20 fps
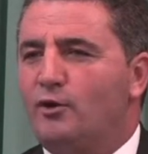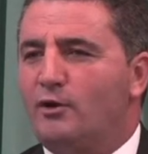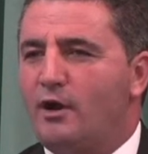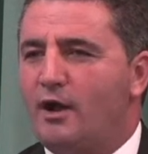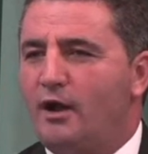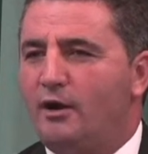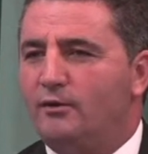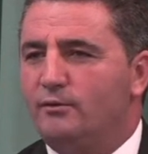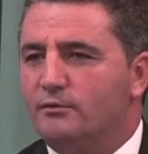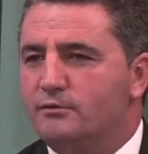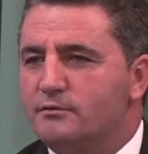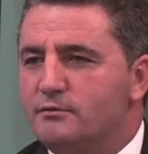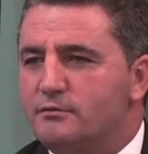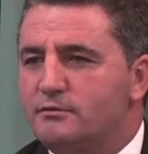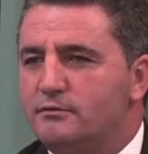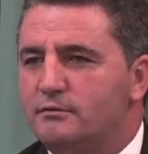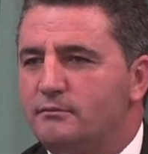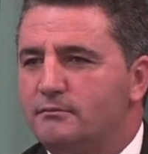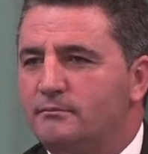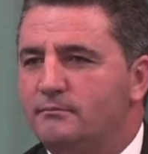house,
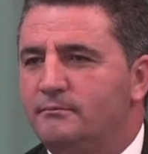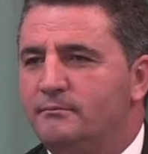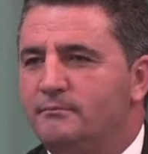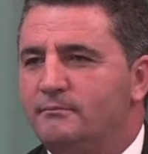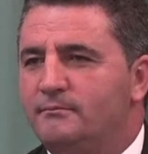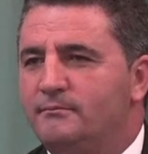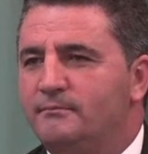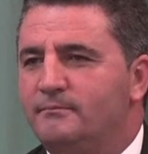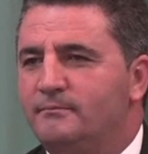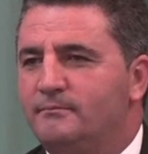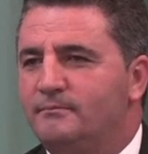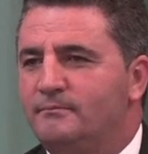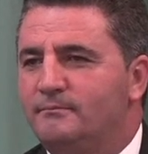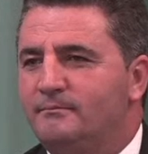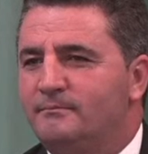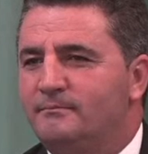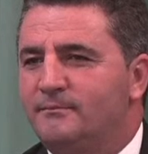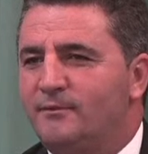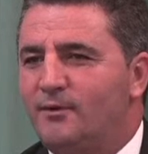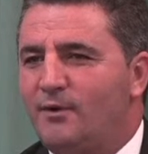
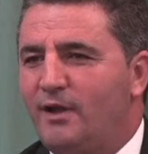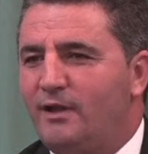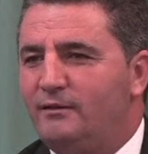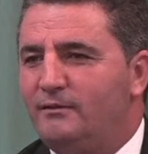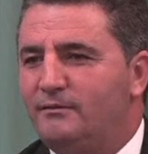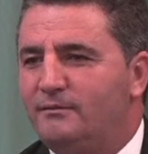right?